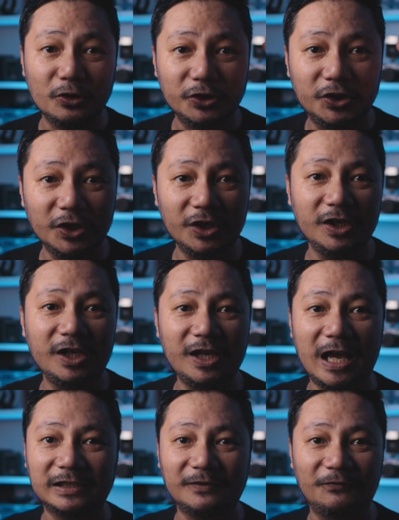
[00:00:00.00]
your
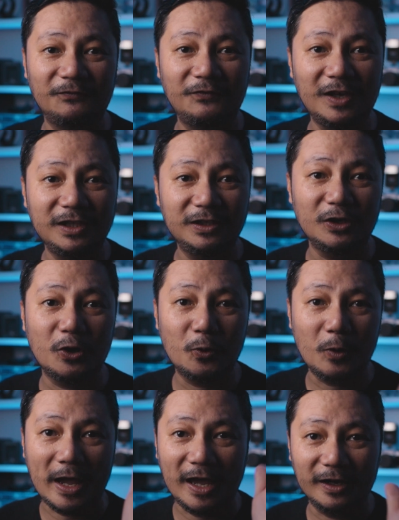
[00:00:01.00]
journey as a
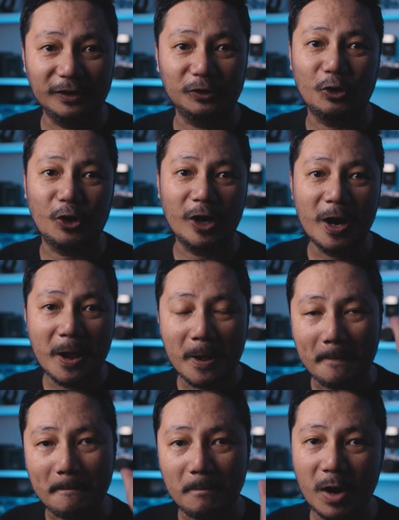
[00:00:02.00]
video editor
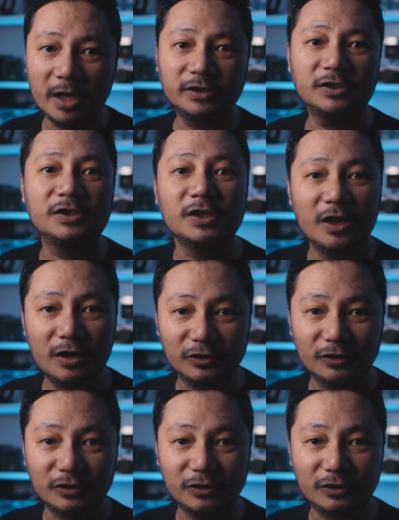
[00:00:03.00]
much